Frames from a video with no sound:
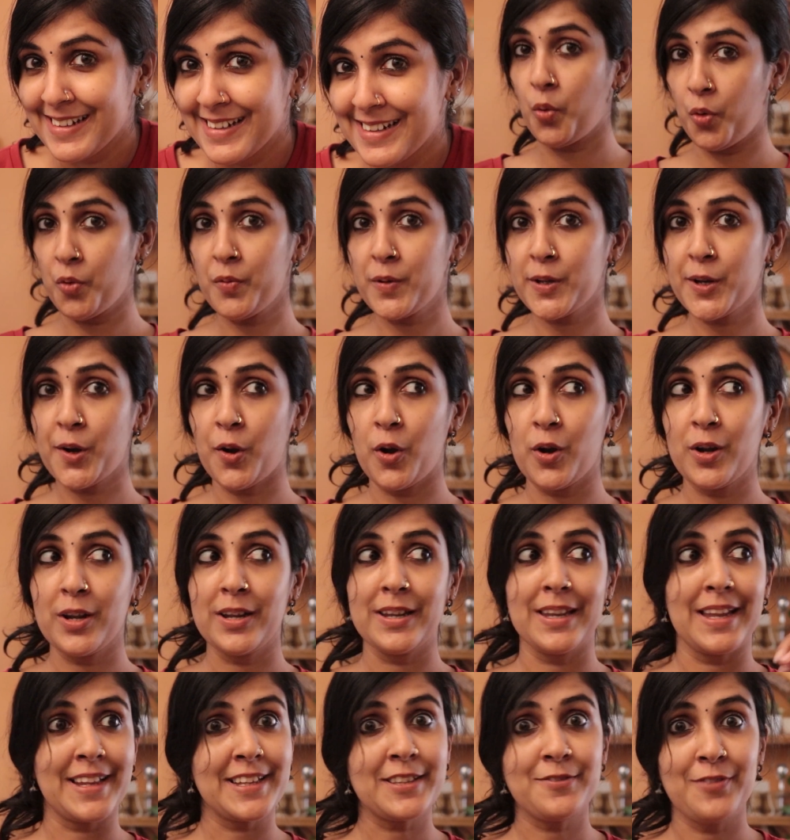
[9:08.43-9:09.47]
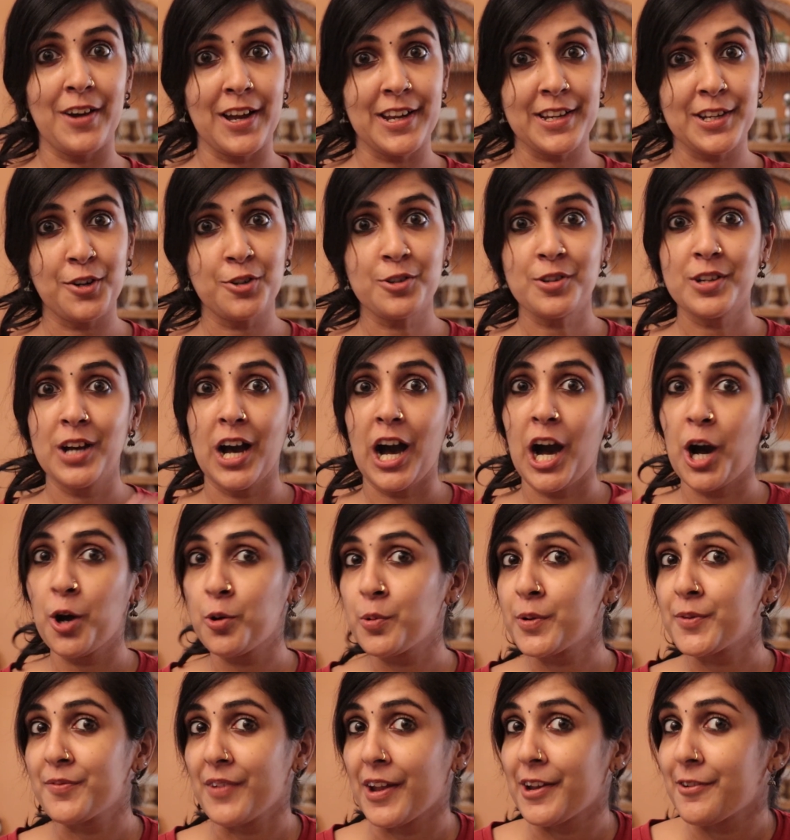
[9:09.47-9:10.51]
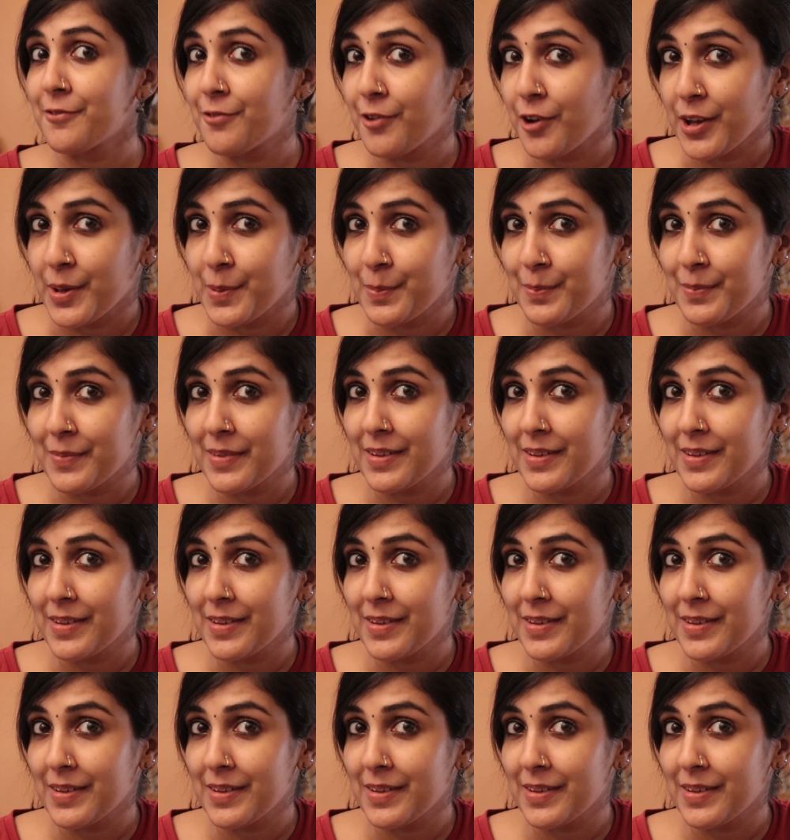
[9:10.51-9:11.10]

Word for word: Overall, let's find out how it went for him.